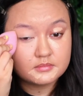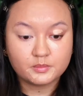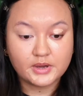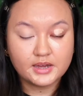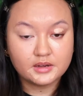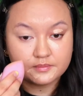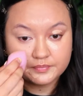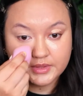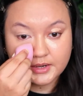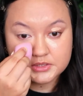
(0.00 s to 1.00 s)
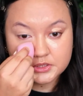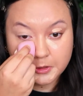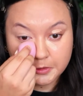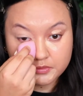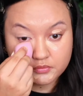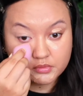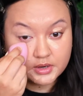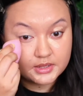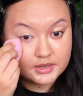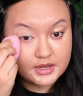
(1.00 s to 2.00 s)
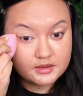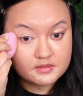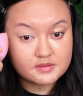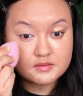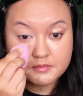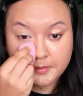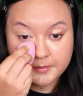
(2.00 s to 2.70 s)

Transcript: Wow, that actually looks really nice.